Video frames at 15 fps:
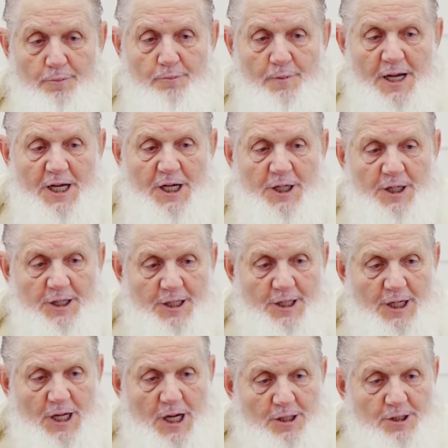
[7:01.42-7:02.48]
making a
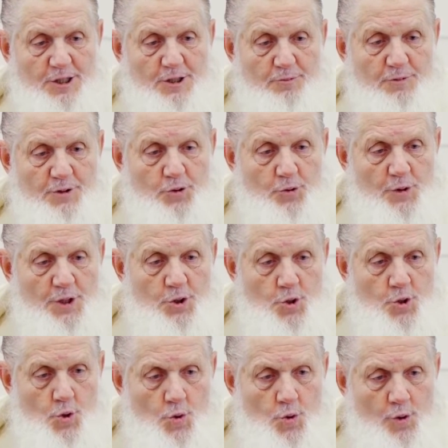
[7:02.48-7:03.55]
connection between
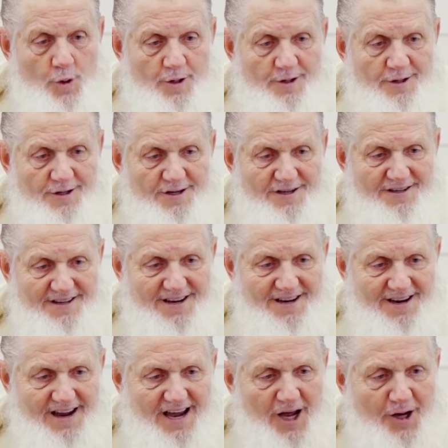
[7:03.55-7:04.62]
you
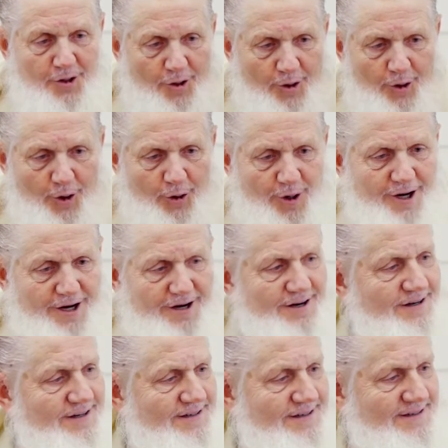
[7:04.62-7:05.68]
and your Lord.
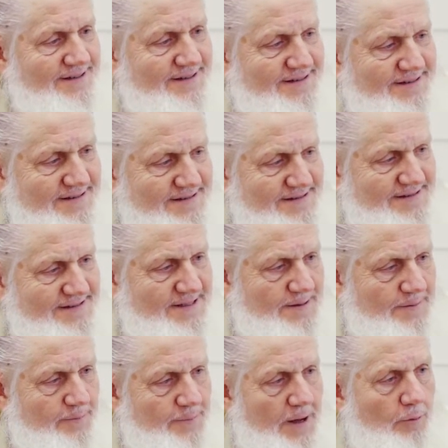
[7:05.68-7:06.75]

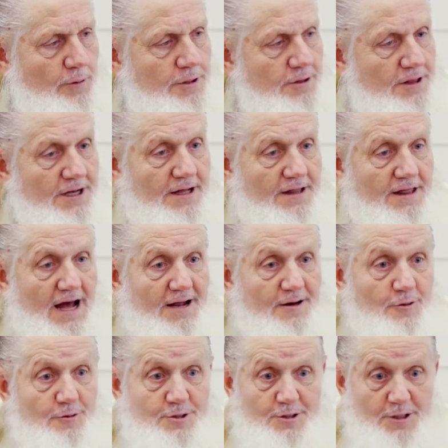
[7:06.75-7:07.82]
Now, when you think of
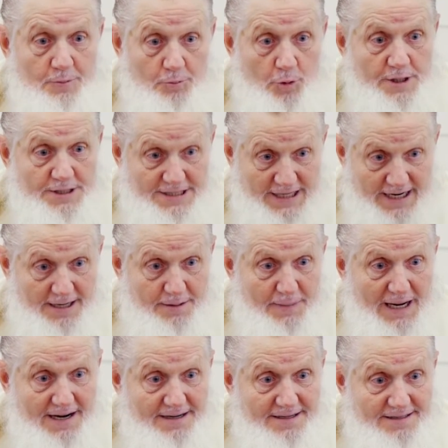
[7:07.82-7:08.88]
that, don't you get more excited
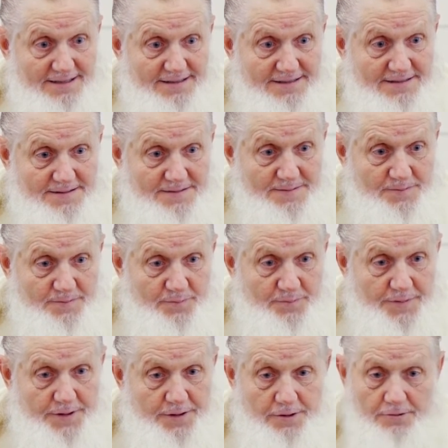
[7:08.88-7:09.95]
about it?
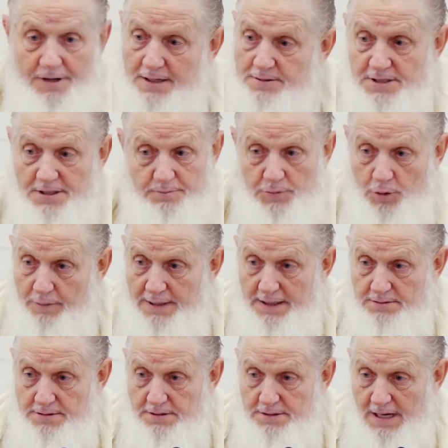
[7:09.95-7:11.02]
You've got something nobody
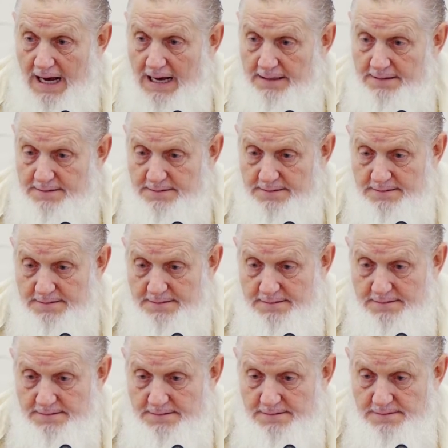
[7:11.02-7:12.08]
else has got,
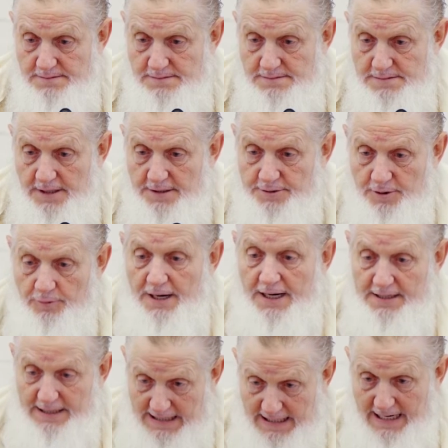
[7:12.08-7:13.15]
a
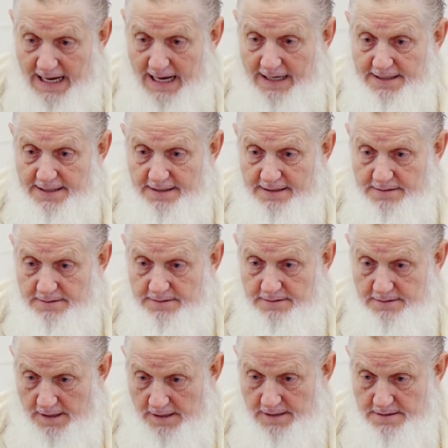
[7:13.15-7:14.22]
direct connect.
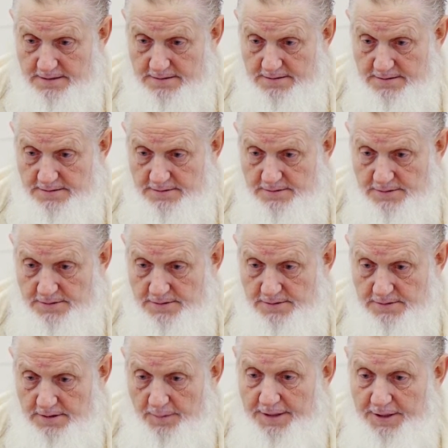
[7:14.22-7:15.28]
Huh?
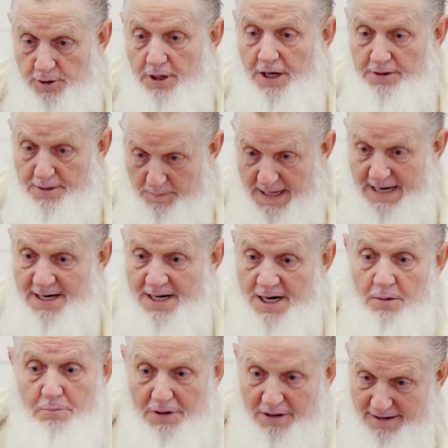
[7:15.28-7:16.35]
I mean, you got the main
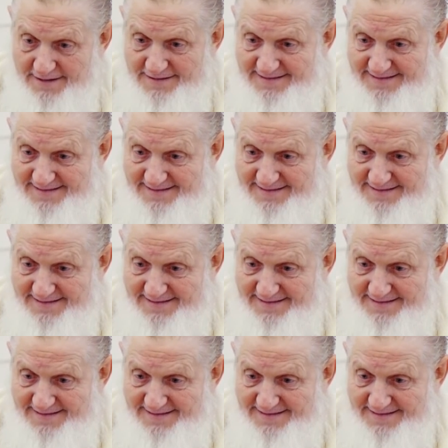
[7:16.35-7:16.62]
number.